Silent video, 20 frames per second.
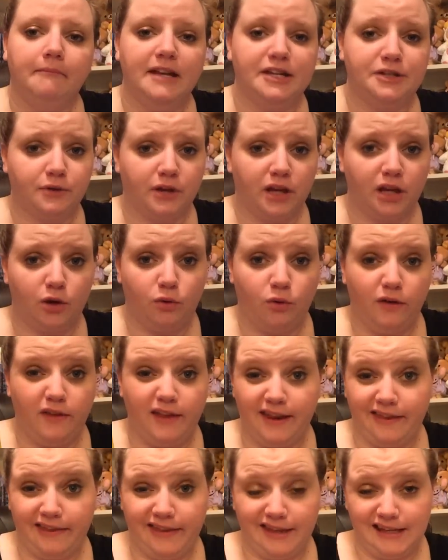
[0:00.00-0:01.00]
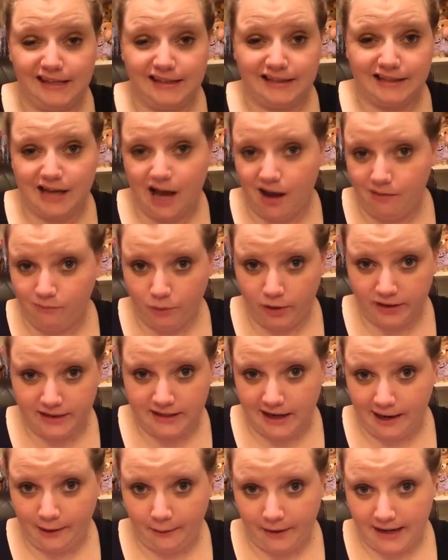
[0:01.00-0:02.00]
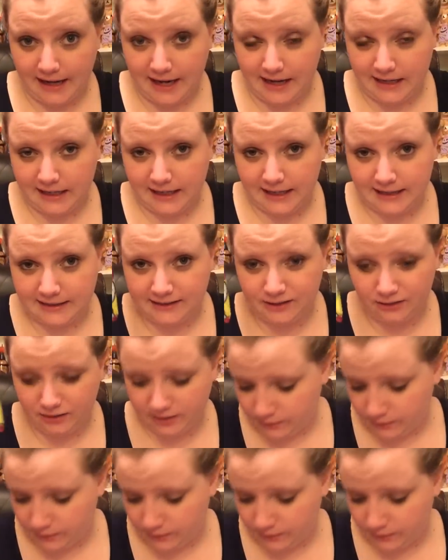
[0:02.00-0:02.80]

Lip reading: it's really cool that these come with DIY candy kits. So